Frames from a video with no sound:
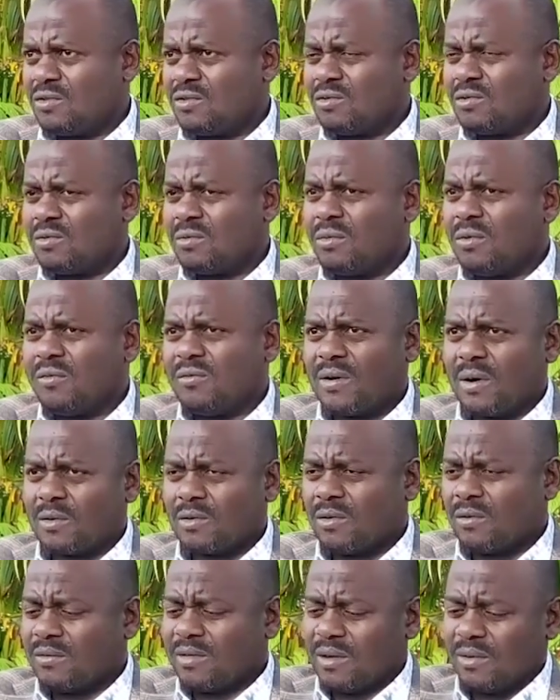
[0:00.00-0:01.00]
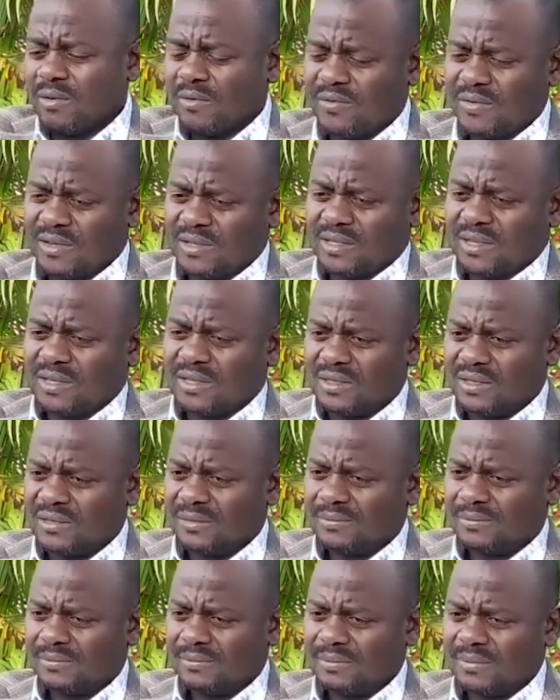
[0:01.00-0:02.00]
to move out of the offices.
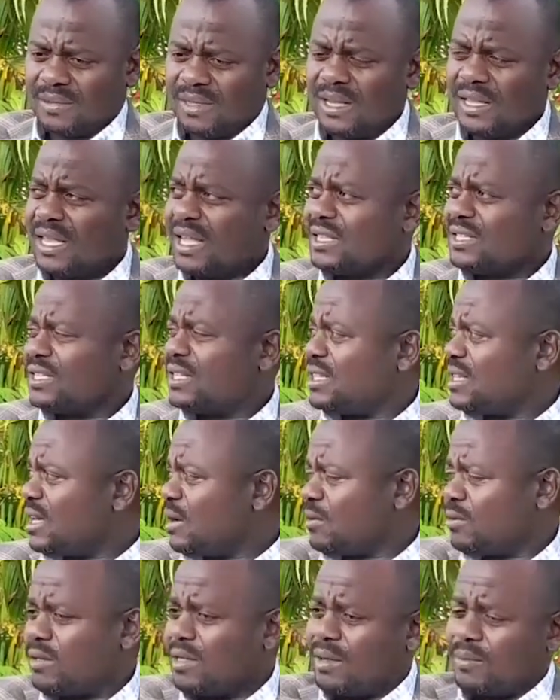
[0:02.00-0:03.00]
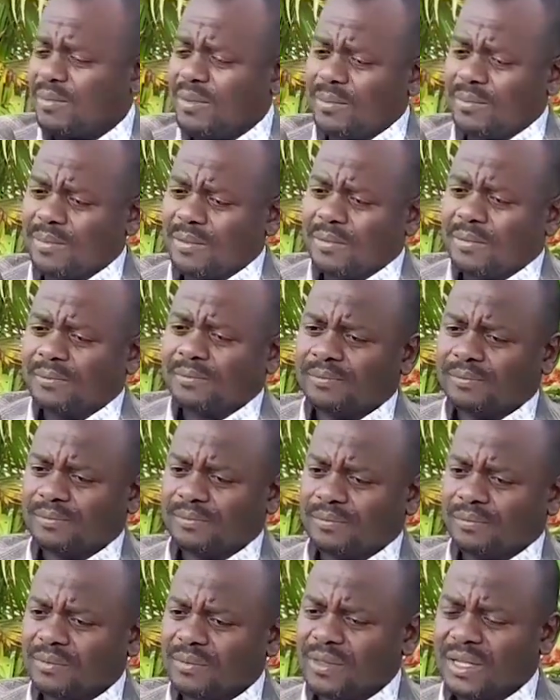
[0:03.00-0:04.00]
Let us reach out to the people,
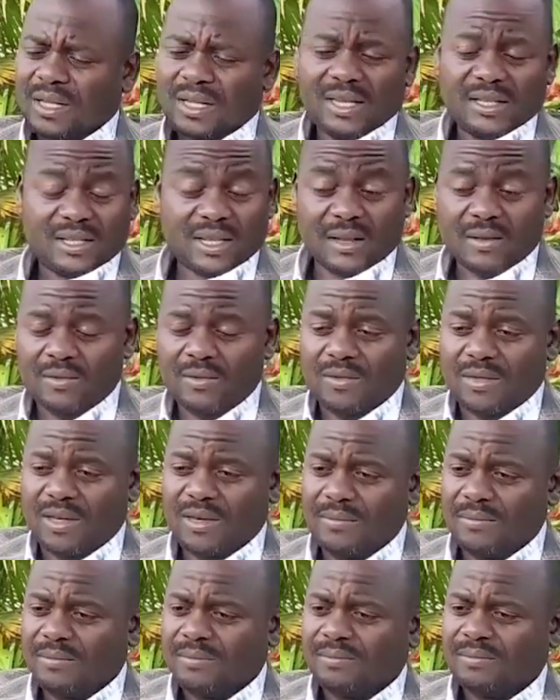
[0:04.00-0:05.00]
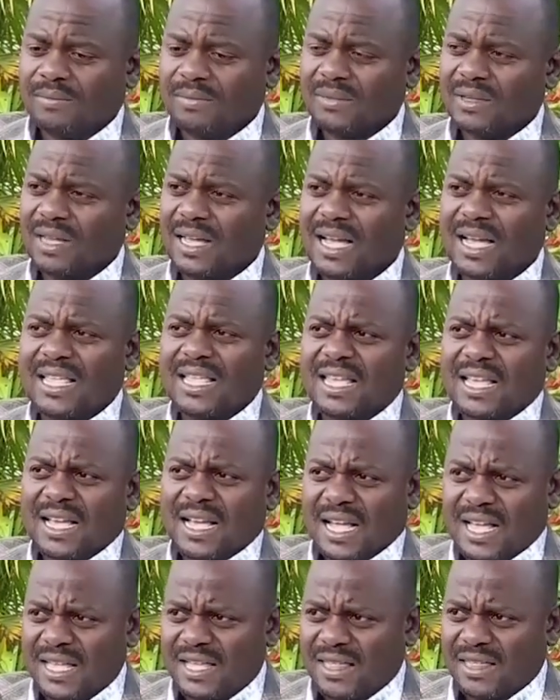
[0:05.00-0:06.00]
listen to them, and
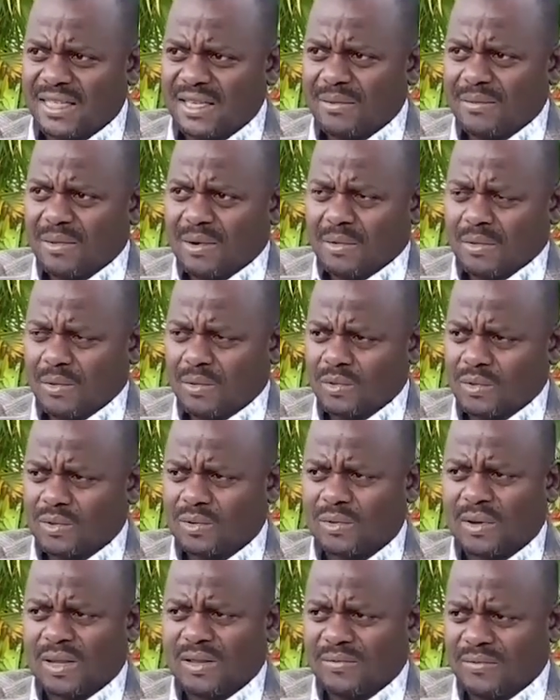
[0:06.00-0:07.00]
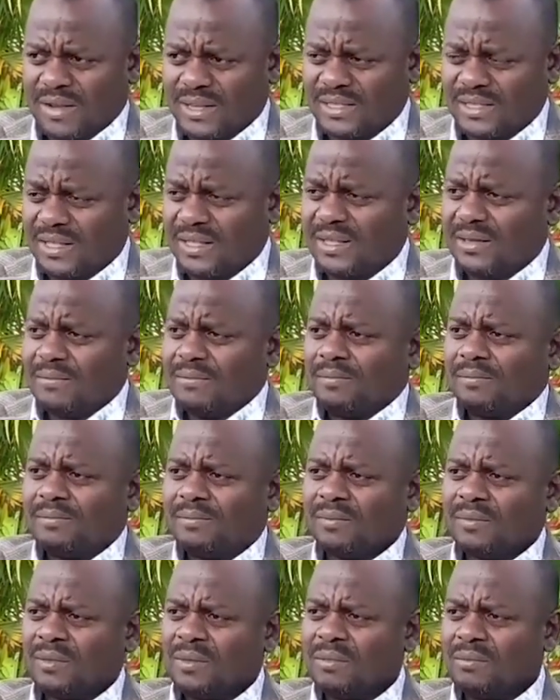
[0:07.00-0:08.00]
encourage them, also advise them.
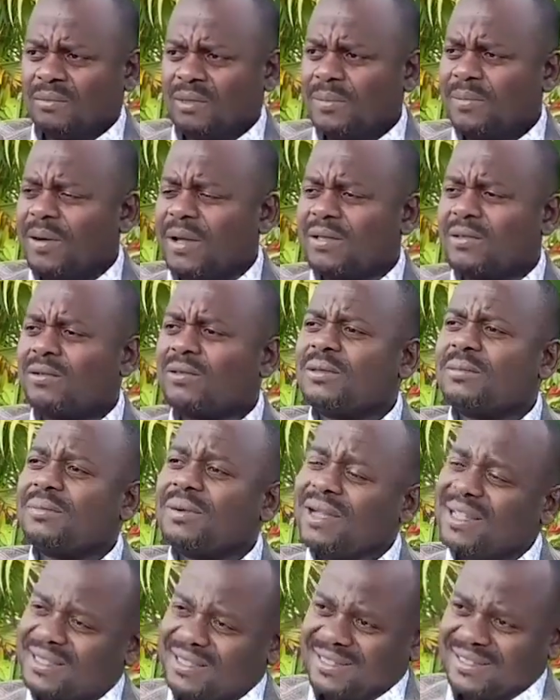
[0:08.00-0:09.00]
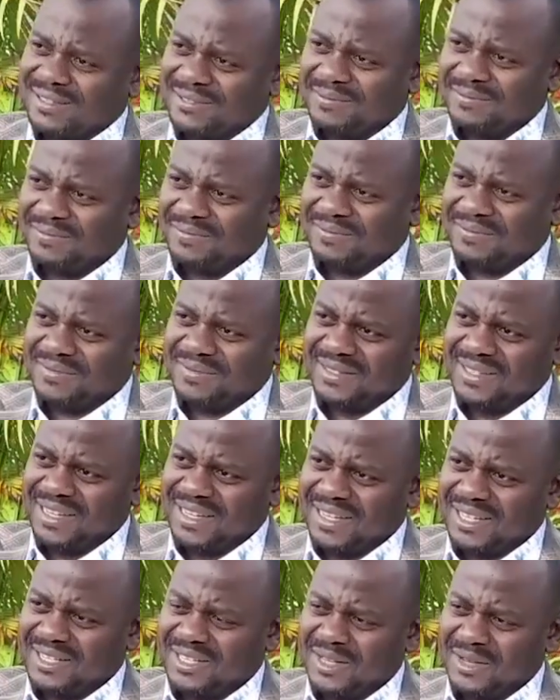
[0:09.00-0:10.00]
People are not bad,
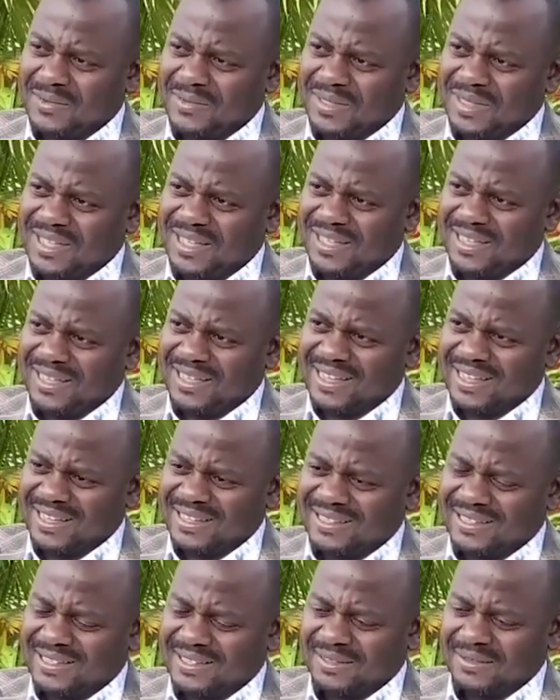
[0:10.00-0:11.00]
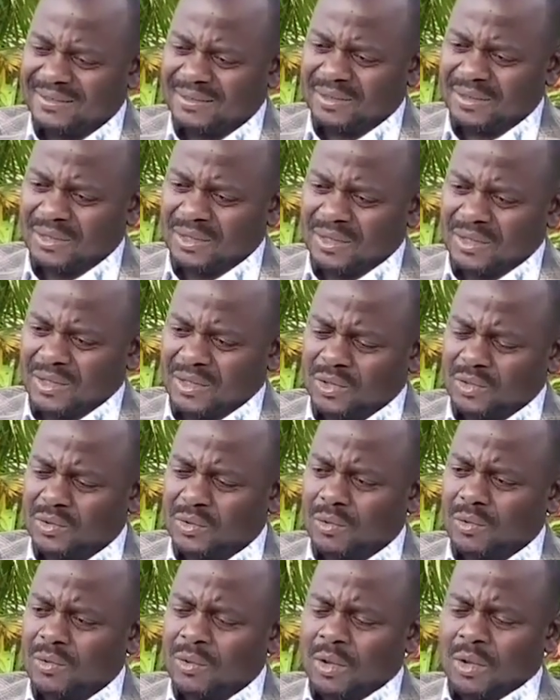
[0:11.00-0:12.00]
they listen to their leaders.
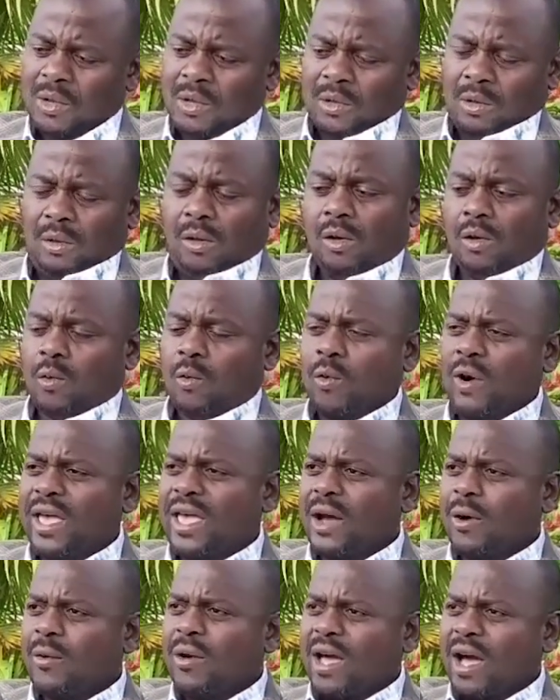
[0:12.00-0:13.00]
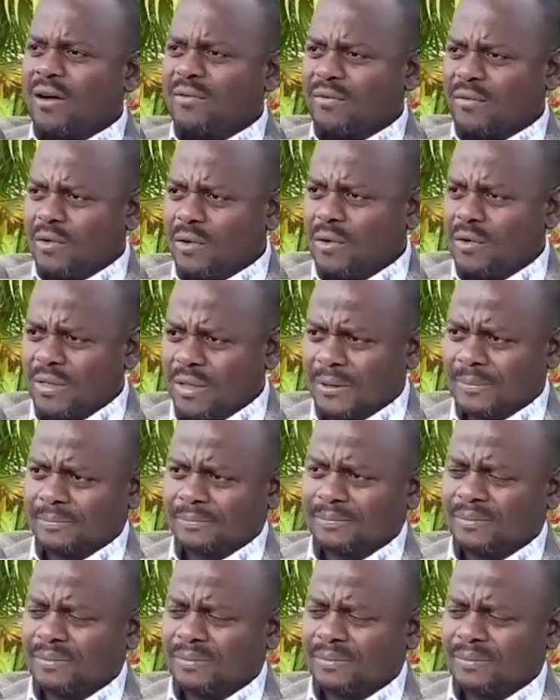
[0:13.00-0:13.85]
So, where we have gone,